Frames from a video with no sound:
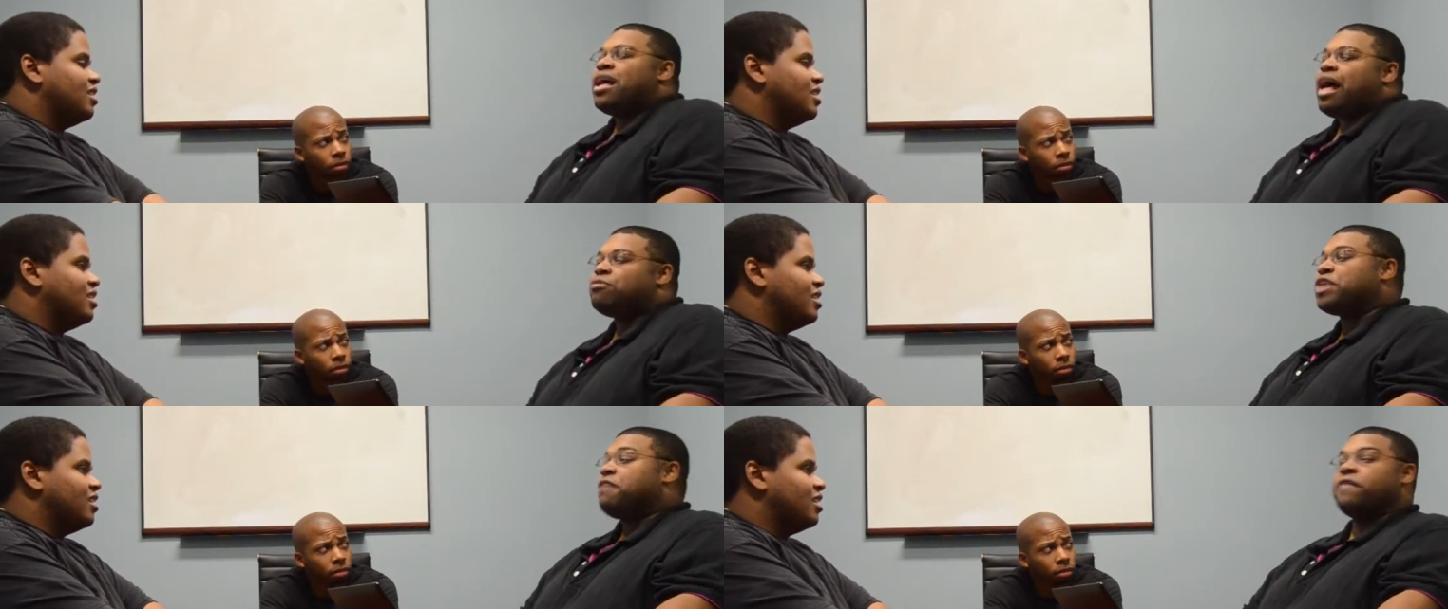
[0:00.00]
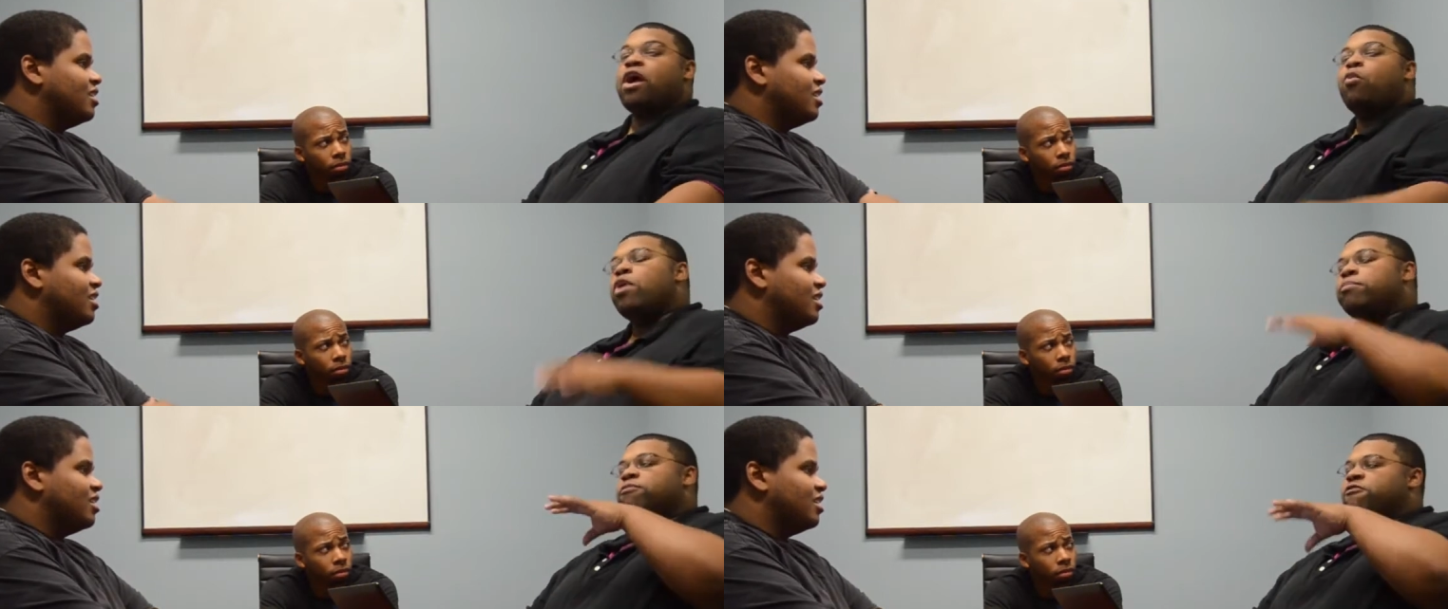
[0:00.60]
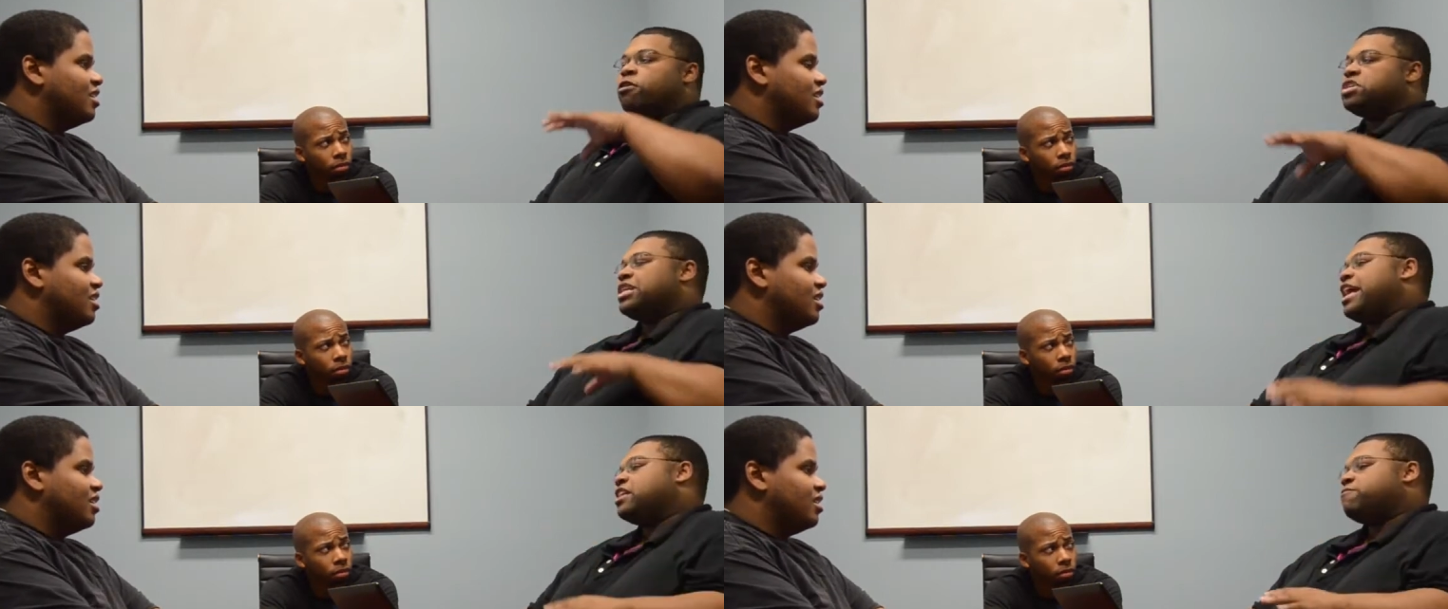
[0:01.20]
Speaker 1: I'm trying to figure out what
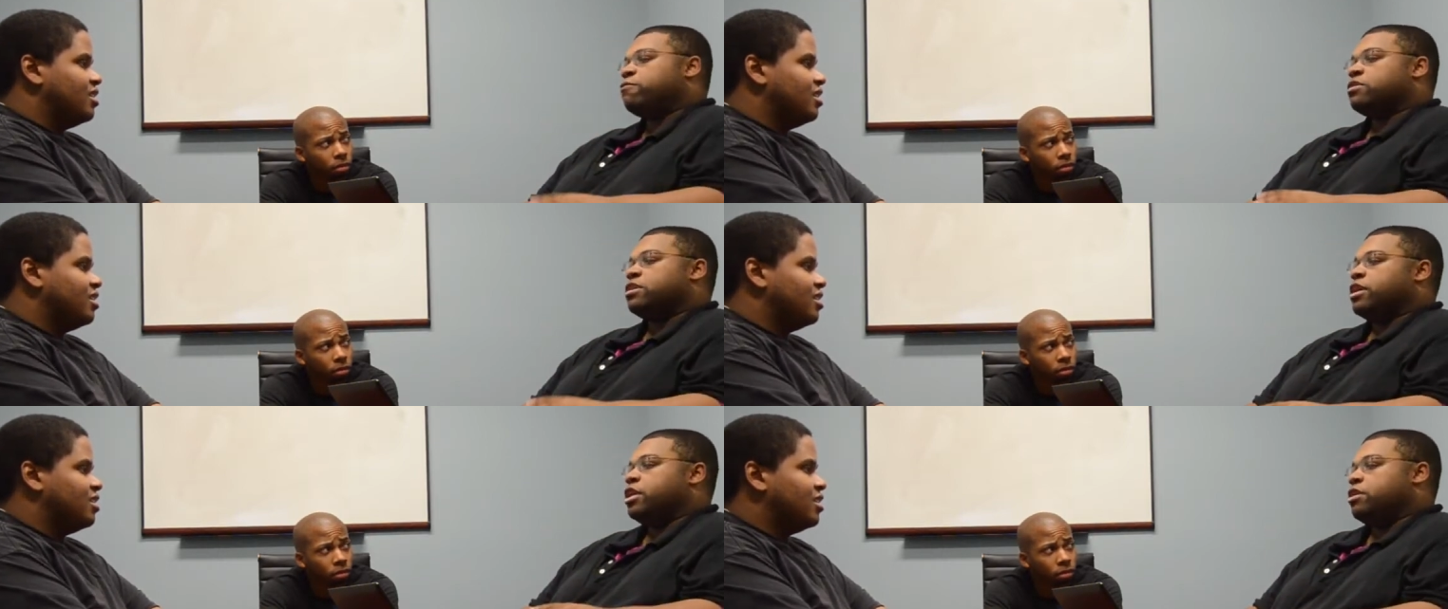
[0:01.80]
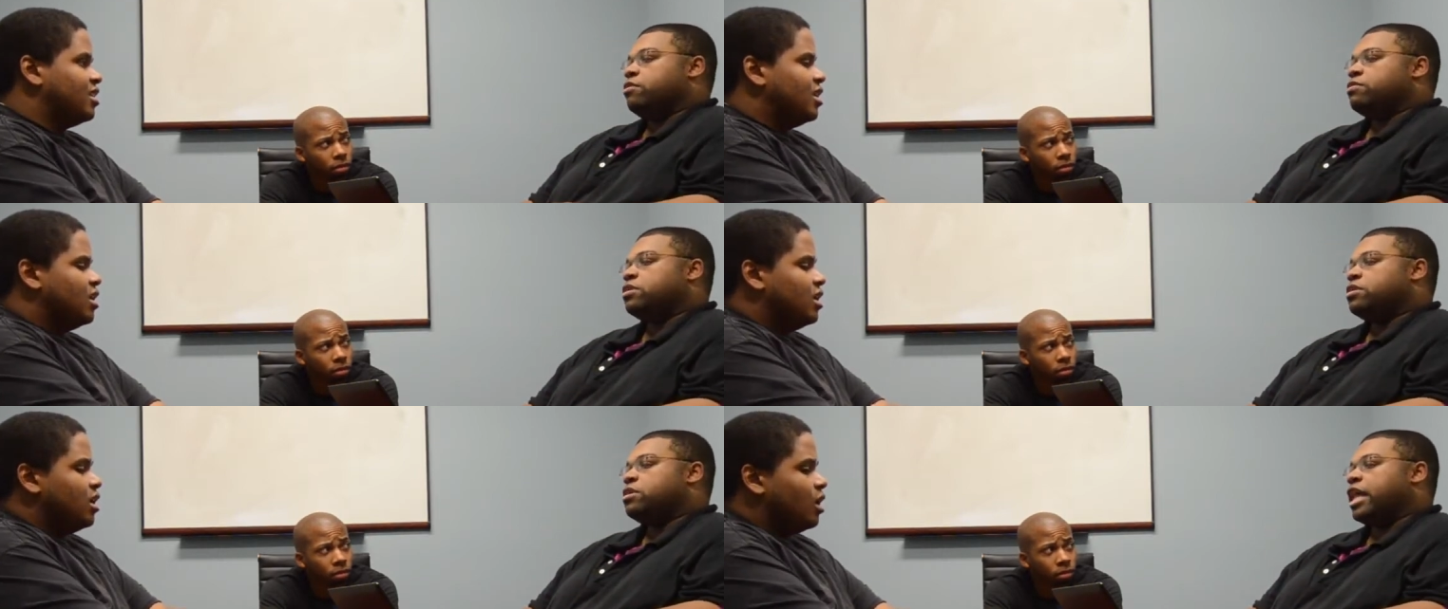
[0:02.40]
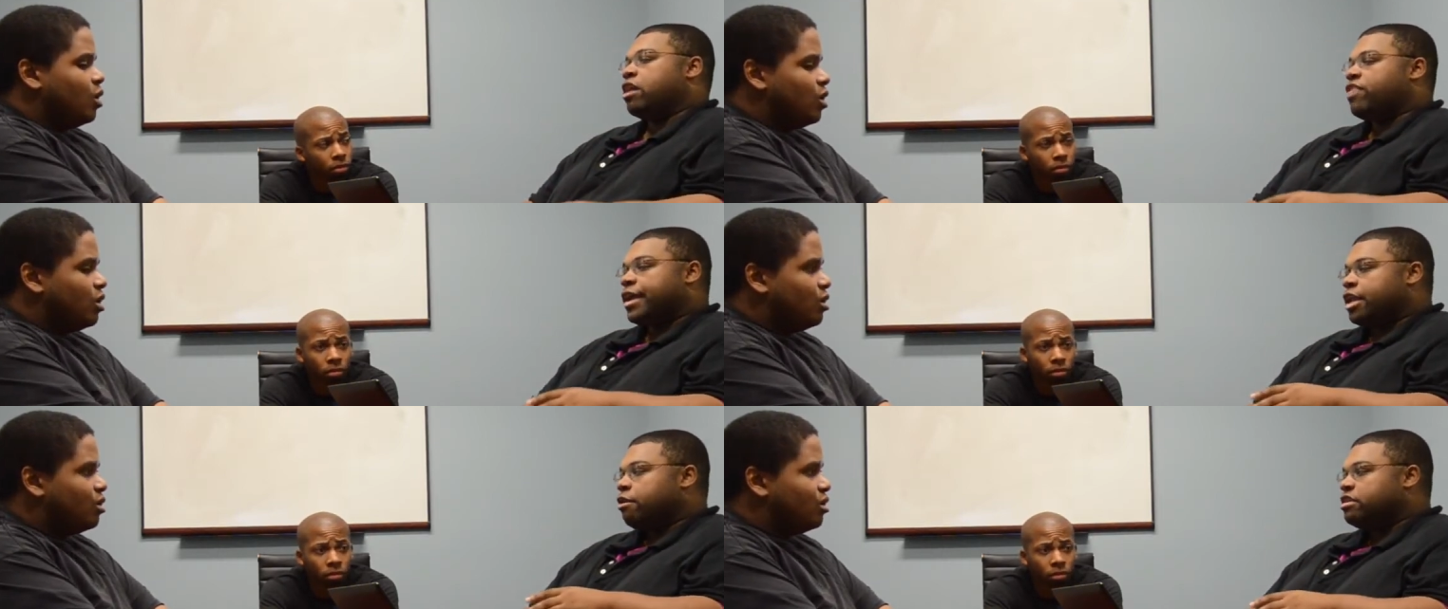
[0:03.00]
version of X Force they're gonna use. Like, are
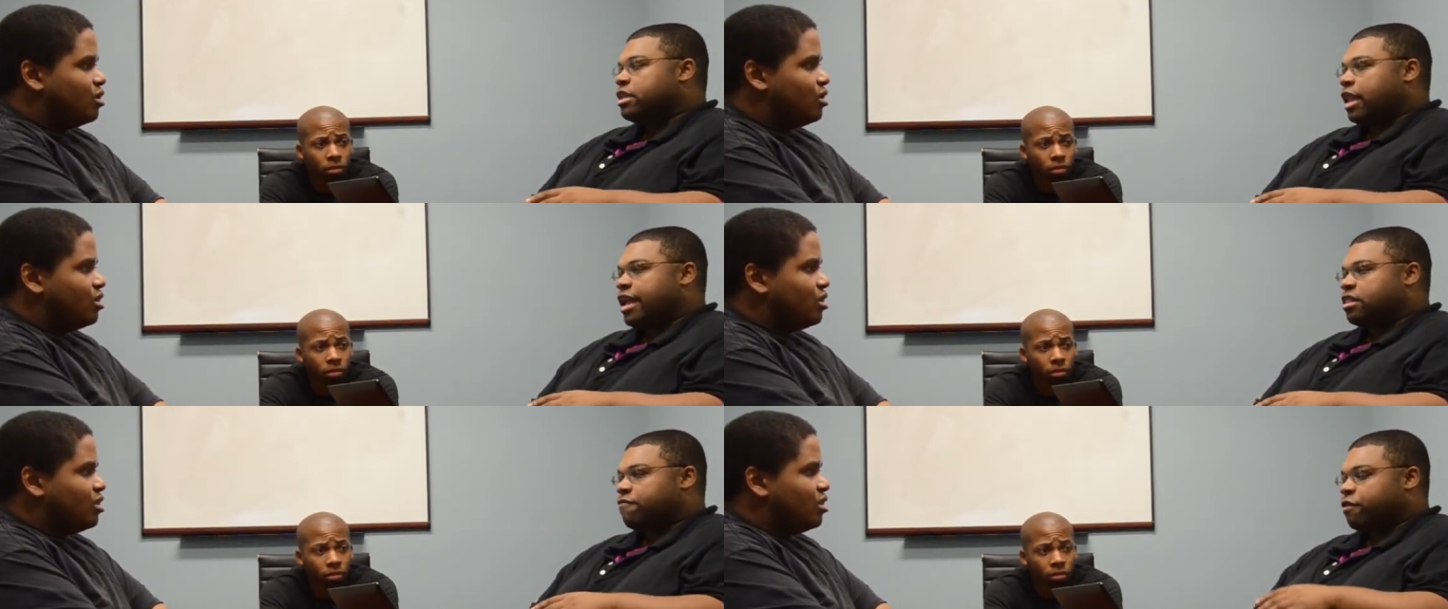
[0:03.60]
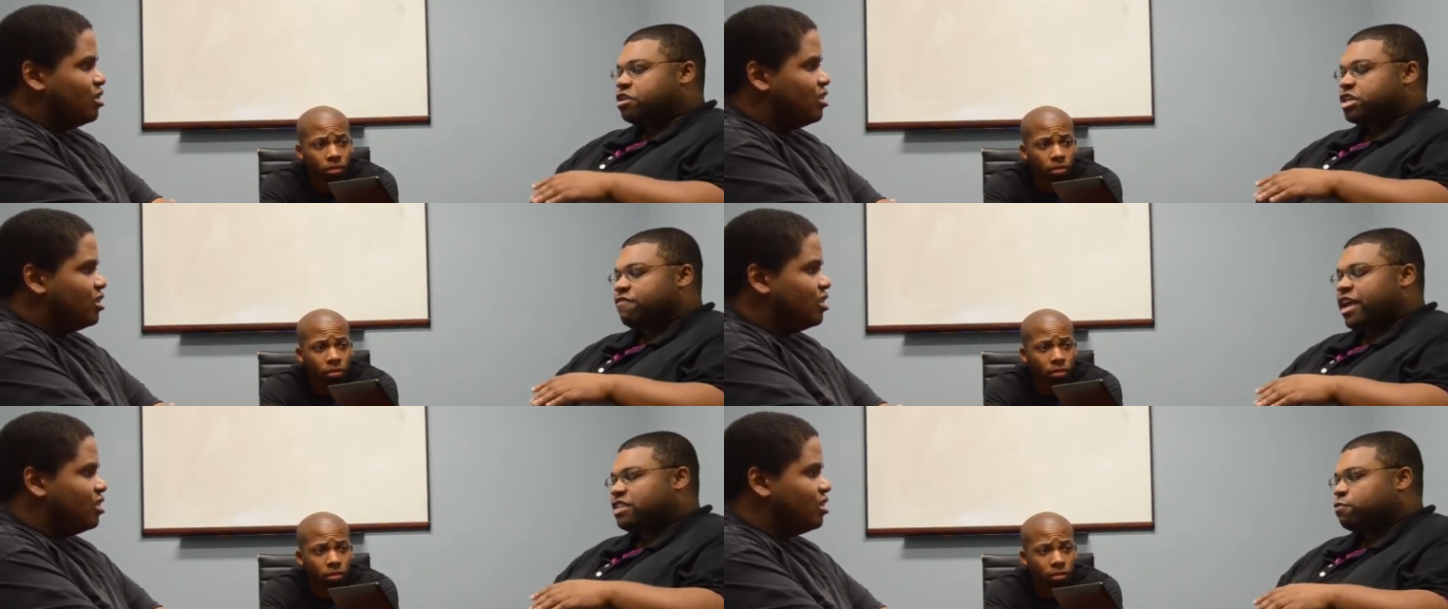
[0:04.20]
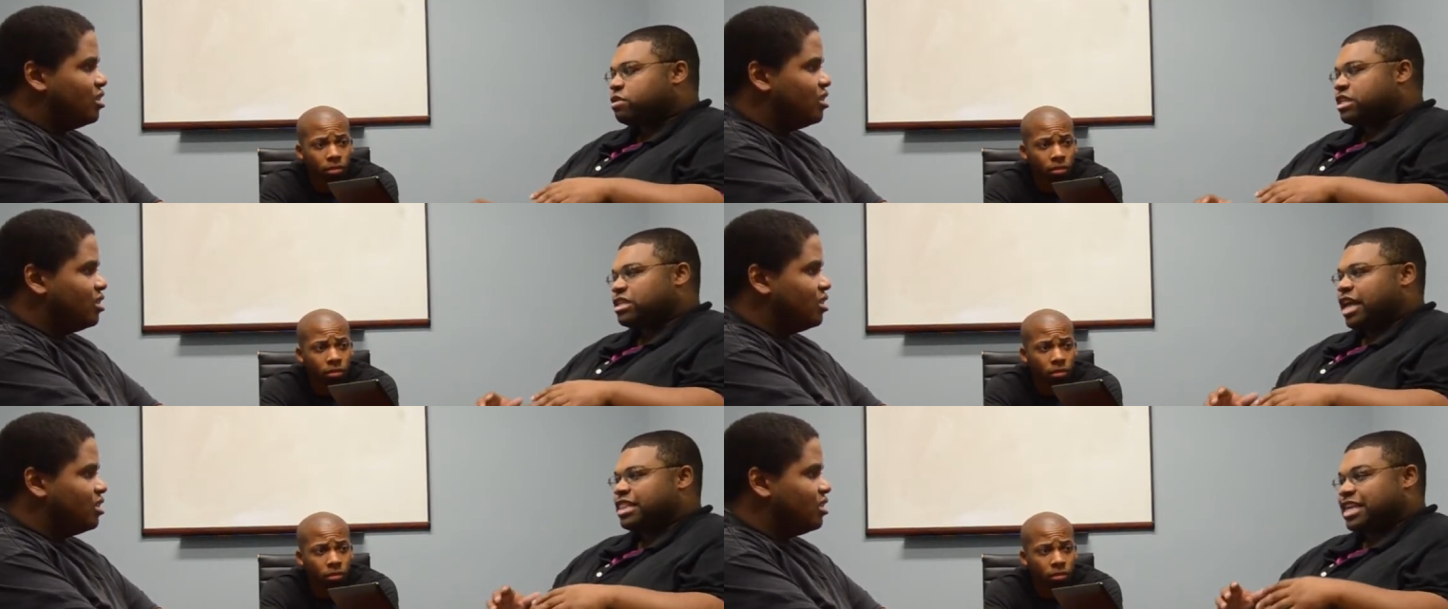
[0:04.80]
they gonna use the like the version of X Force that's like the